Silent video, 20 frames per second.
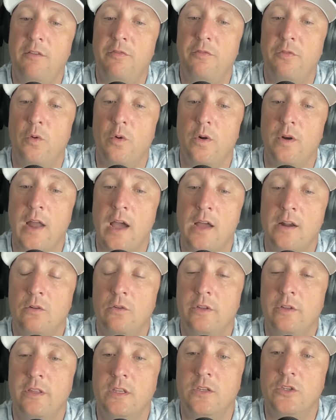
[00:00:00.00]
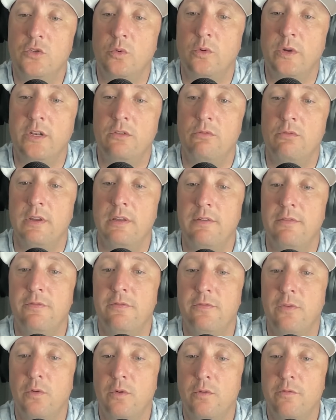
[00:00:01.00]
for not only the
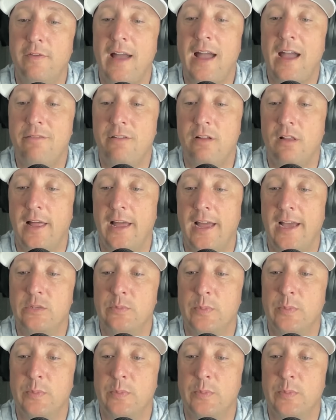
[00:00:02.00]
2024-5 class,